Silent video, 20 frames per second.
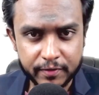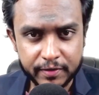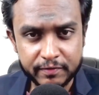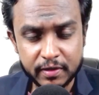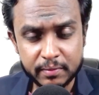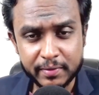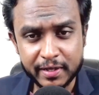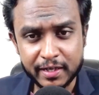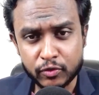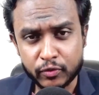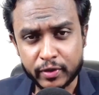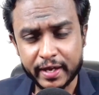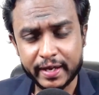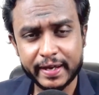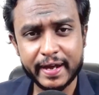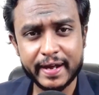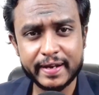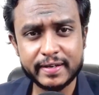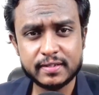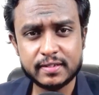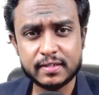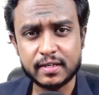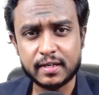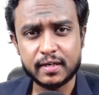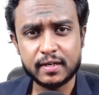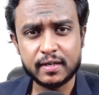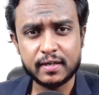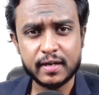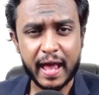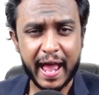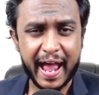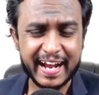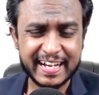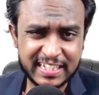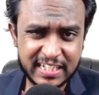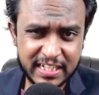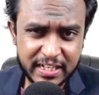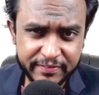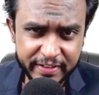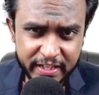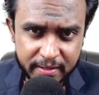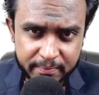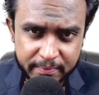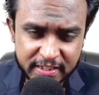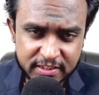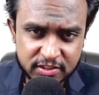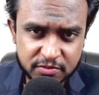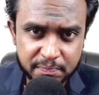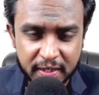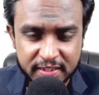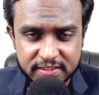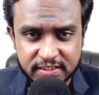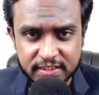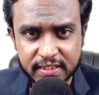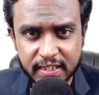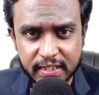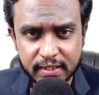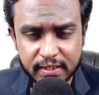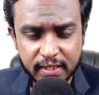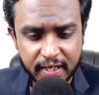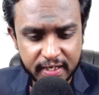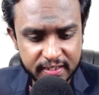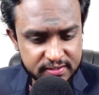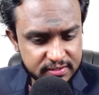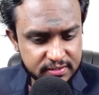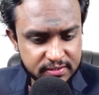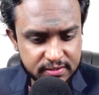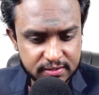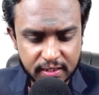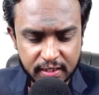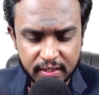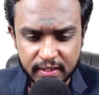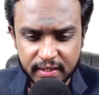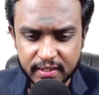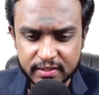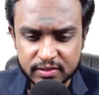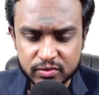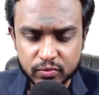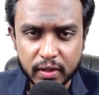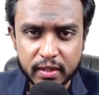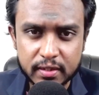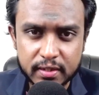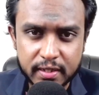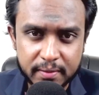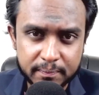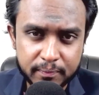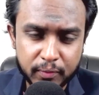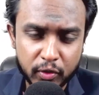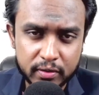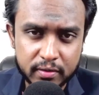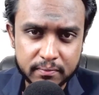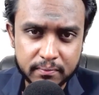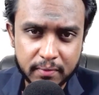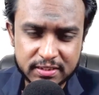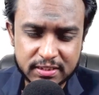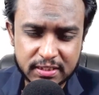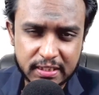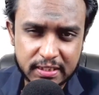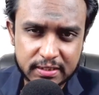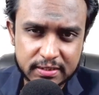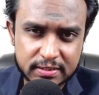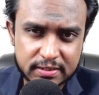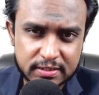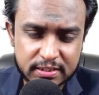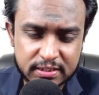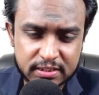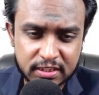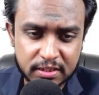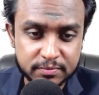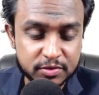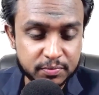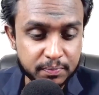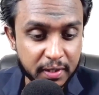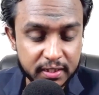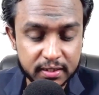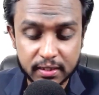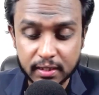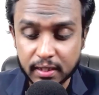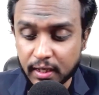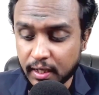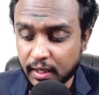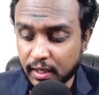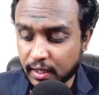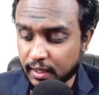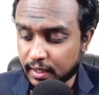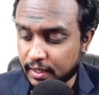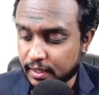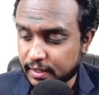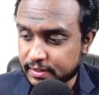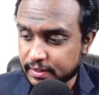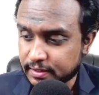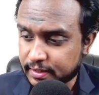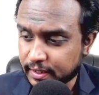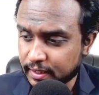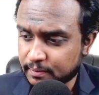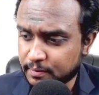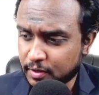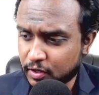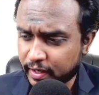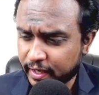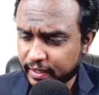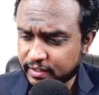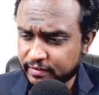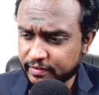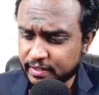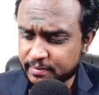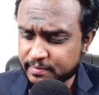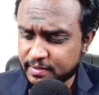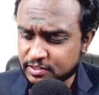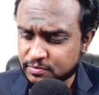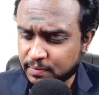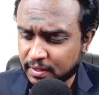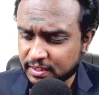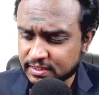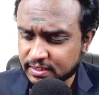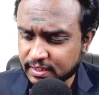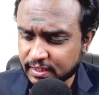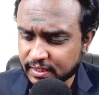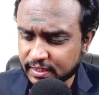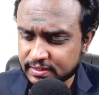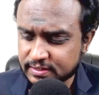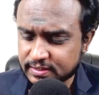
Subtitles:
will be looking at activity-based budgeting as one of the important budgeting systems. But the thing about activity-based budgeting is